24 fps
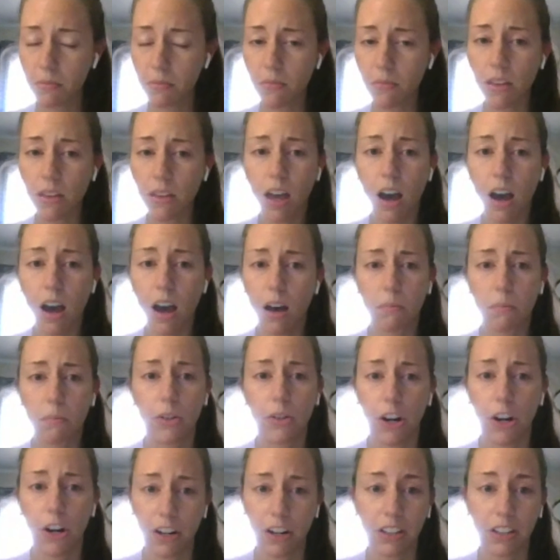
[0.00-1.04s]

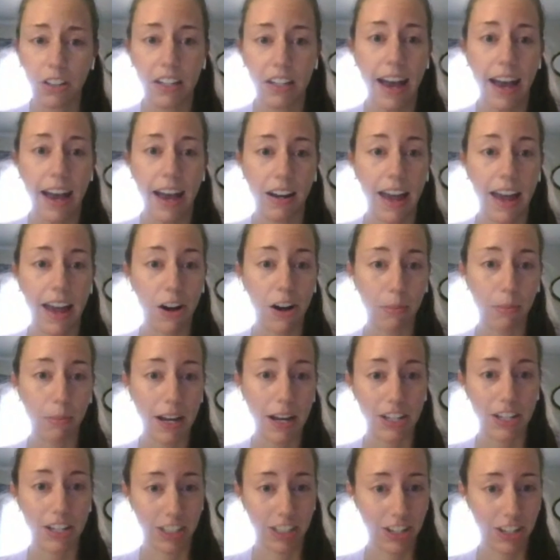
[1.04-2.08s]
Currently at an
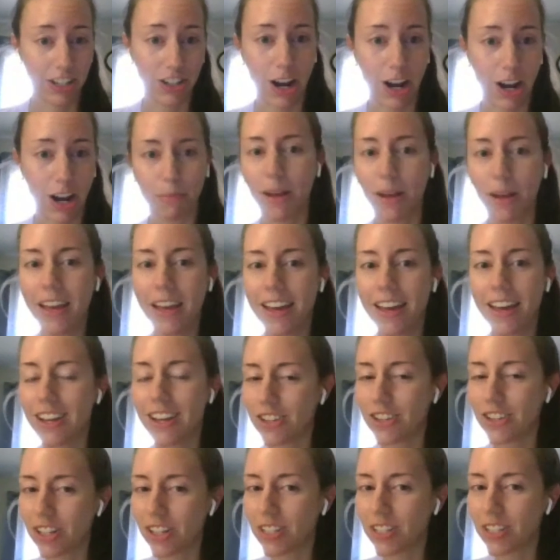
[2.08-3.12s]
outpatient job
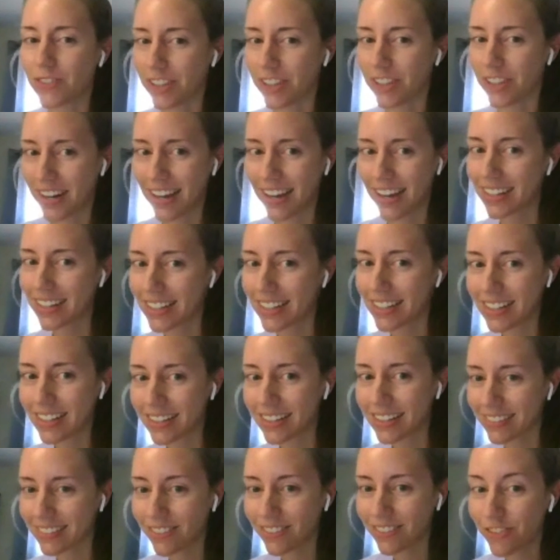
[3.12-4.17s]
just for the next
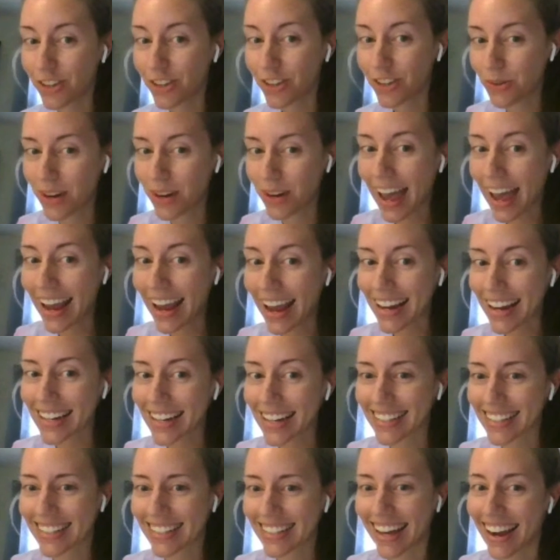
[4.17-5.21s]
few
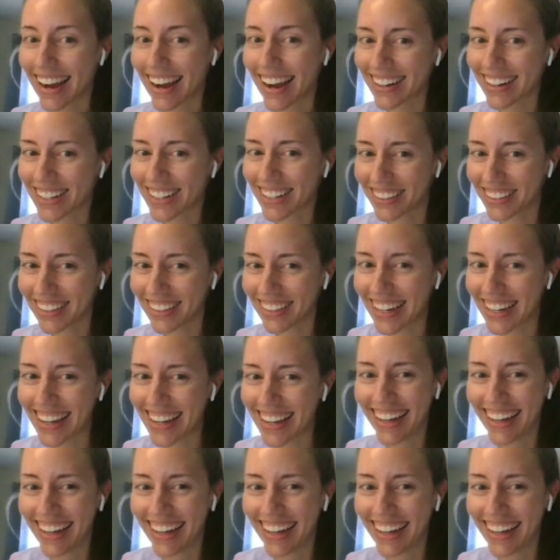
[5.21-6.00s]
days, actually.